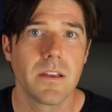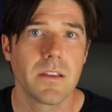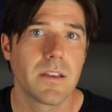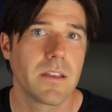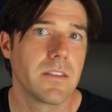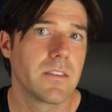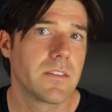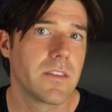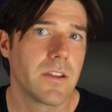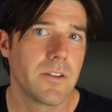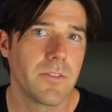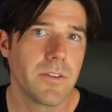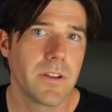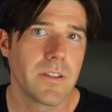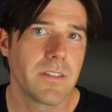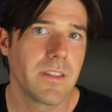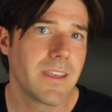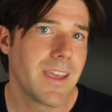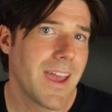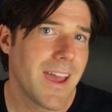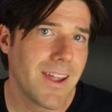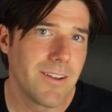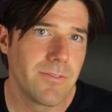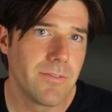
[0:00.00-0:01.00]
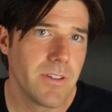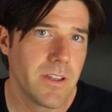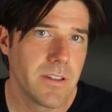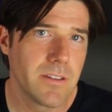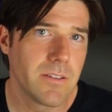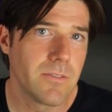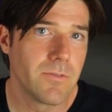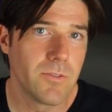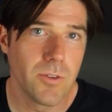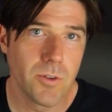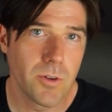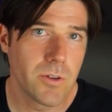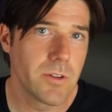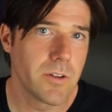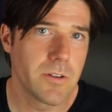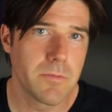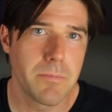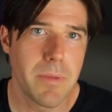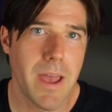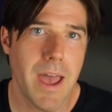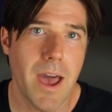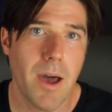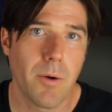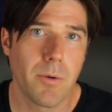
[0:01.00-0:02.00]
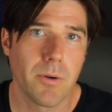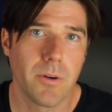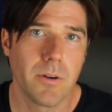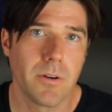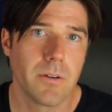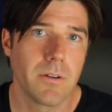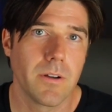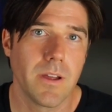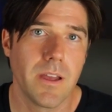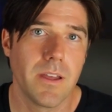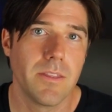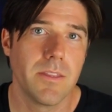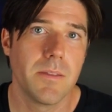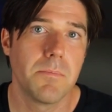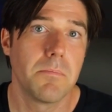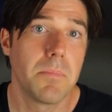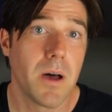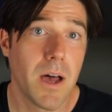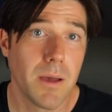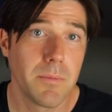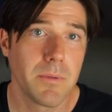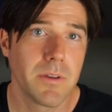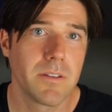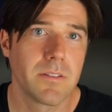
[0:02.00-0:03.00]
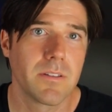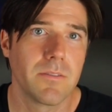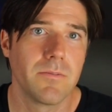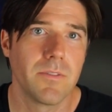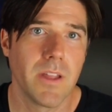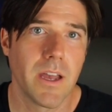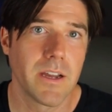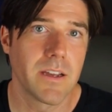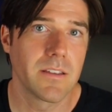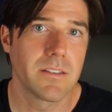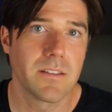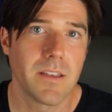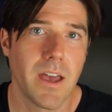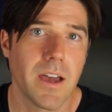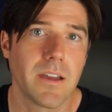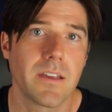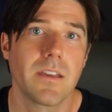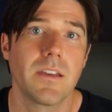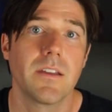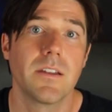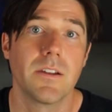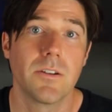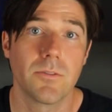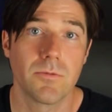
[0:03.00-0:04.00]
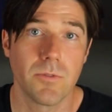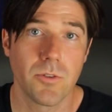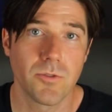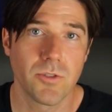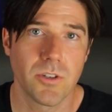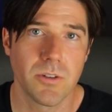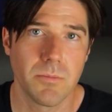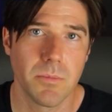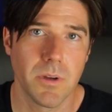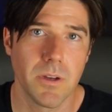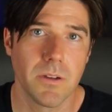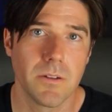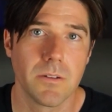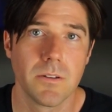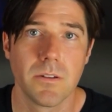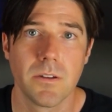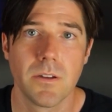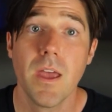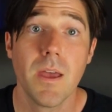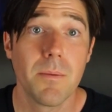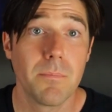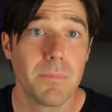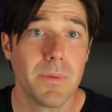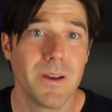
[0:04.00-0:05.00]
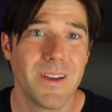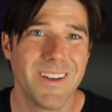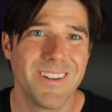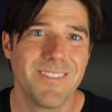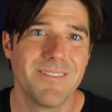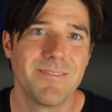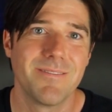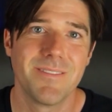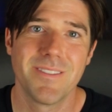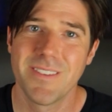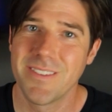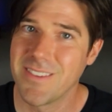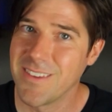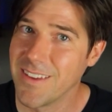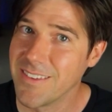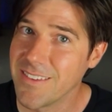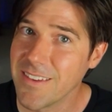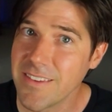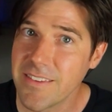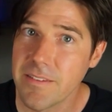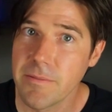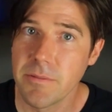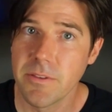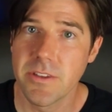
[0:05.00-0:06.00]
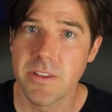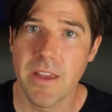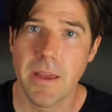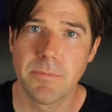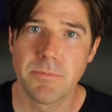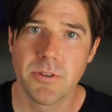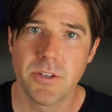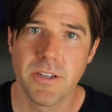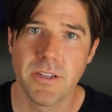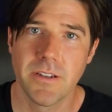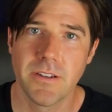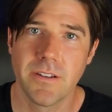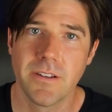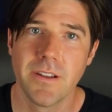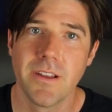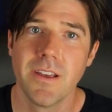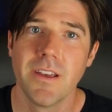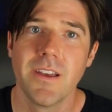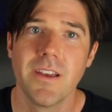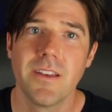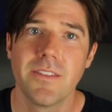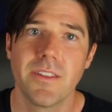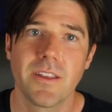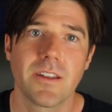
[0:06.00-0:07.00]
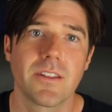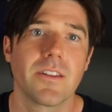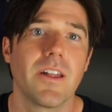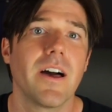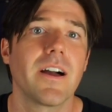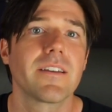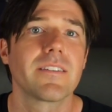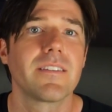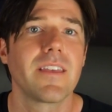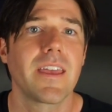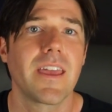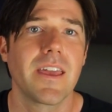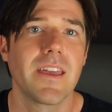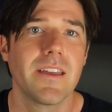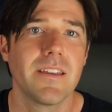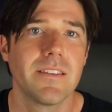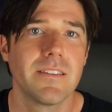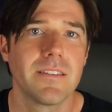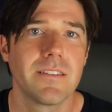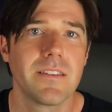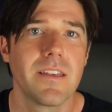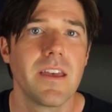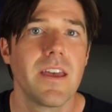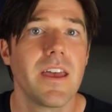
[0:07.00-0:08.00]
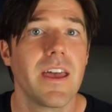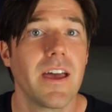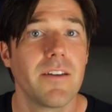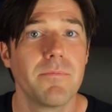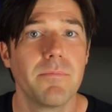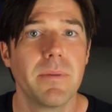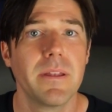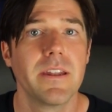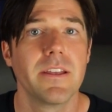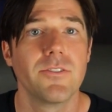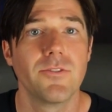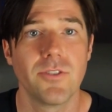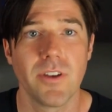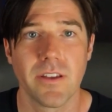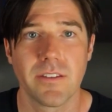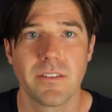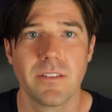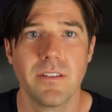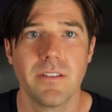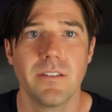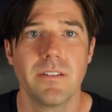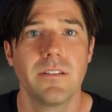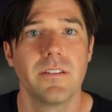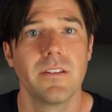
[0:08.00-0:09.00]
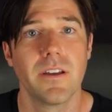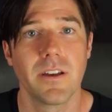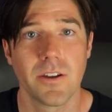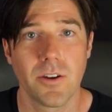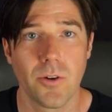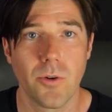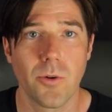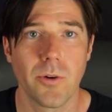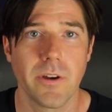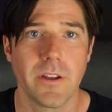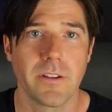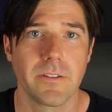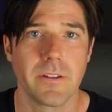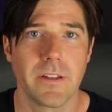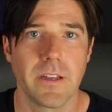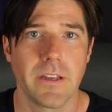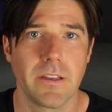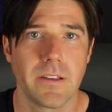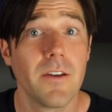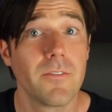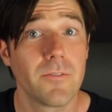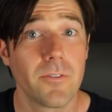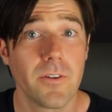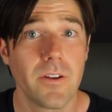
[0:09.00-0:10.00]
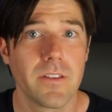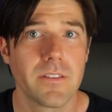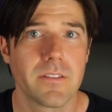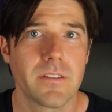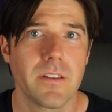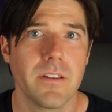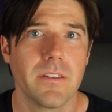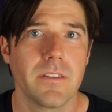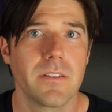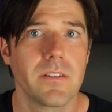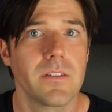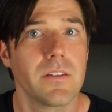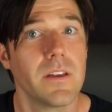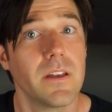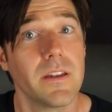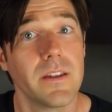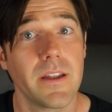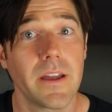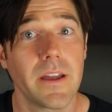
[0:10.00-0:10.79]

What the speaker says: considering the advent of nuclear power and the bombings of Nagasaki and Hiroshima. But since its inception, the clock's hands have been adjusted accordingly. For instance, in